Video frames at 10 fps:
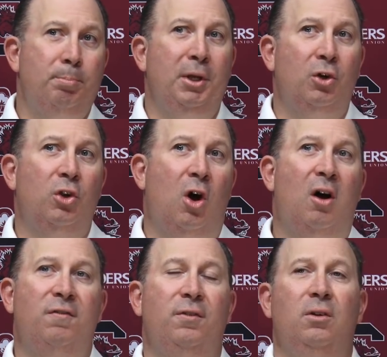Build
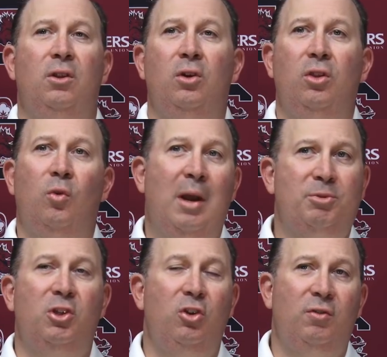off the
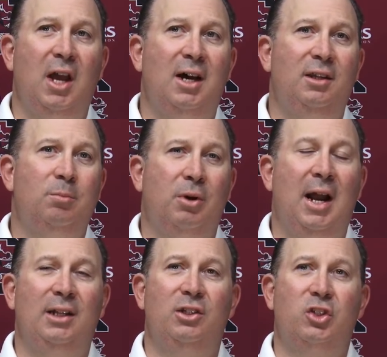reps that you've gotten in
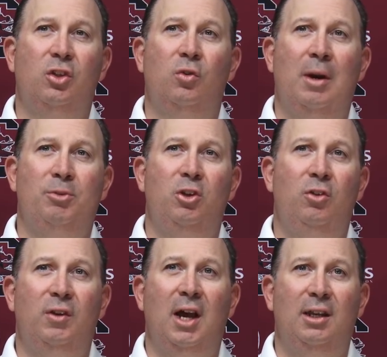practice and the reps that
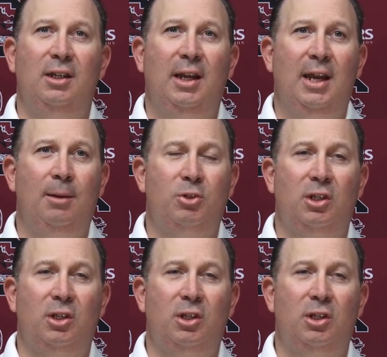you've gotten in games.